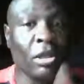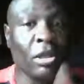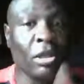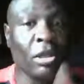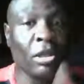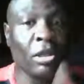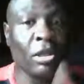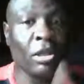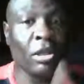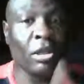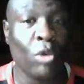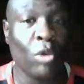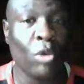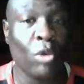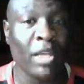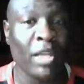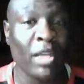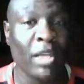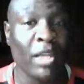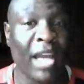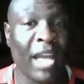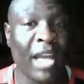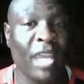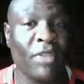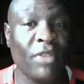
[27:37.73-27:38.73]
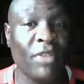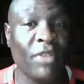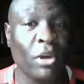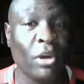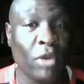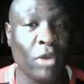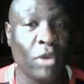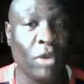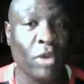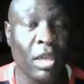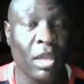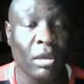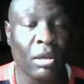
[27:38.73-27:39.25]
you would not even
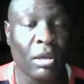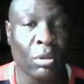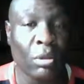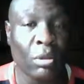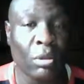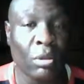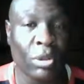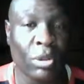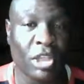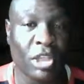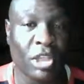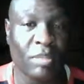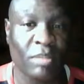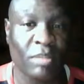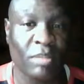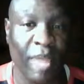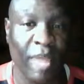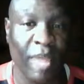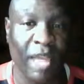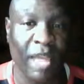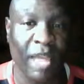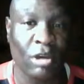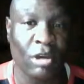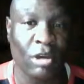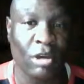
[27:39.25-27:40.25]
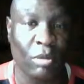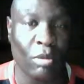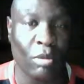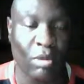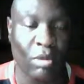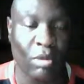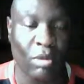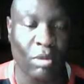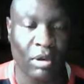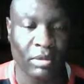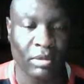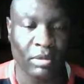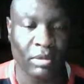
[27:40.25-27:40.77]
agree with this man no
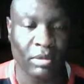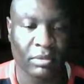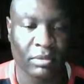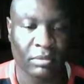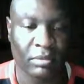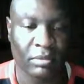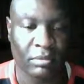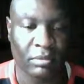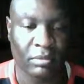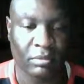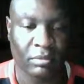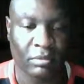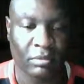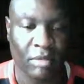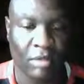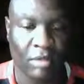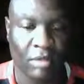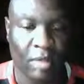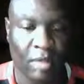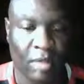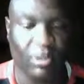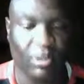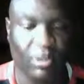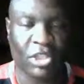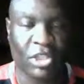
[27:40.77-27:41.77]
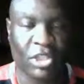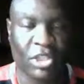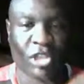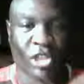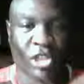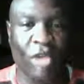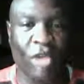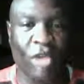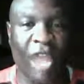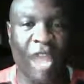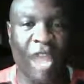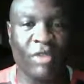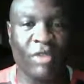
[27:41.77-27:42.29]
more. But since
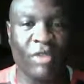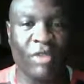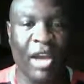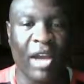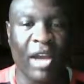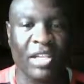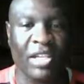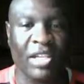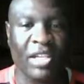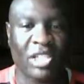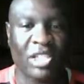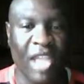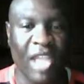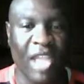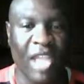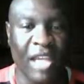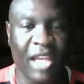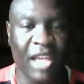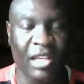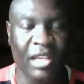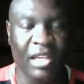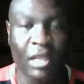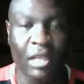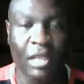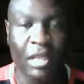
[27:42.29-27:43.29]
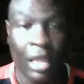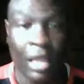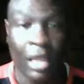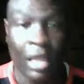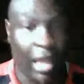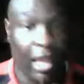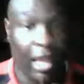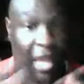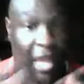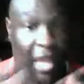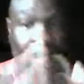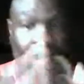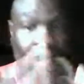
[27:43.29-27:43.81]
you have no understanding
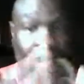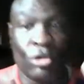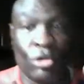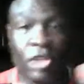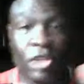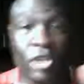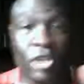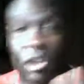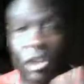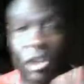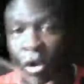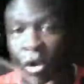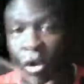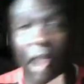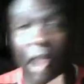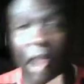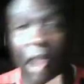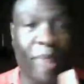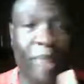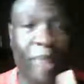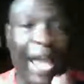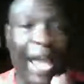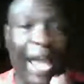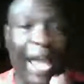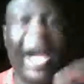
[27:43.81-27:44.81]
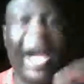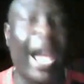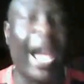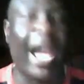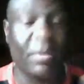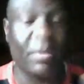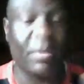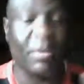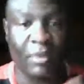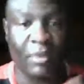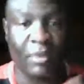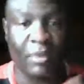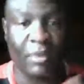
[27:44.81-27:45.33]
and you're just going by
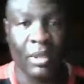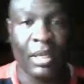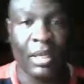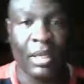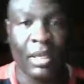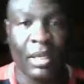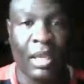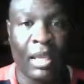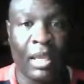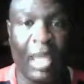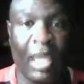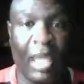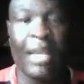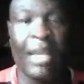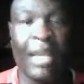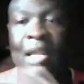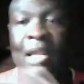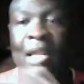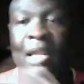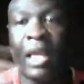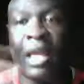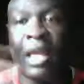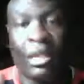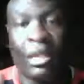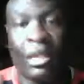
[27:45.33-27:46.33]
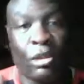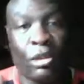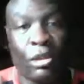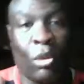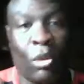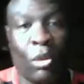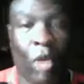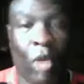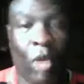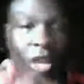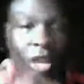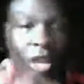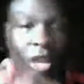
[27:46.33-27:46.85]
hype and the
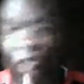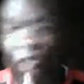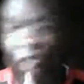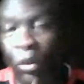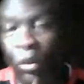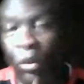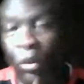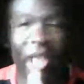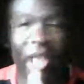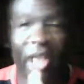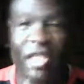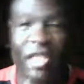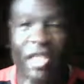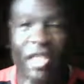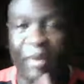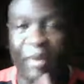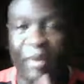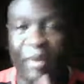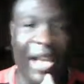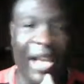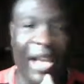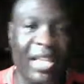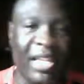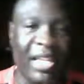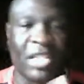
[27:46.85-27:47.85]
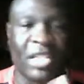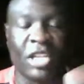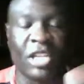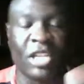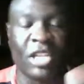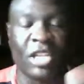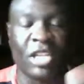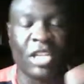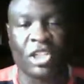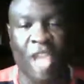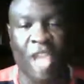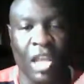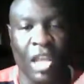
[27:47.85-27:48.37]
wonderful way somebody is
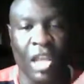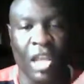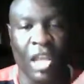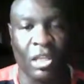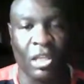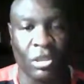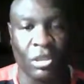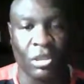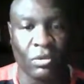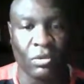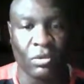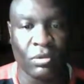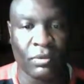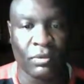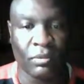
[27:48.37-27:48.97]
entertaining you,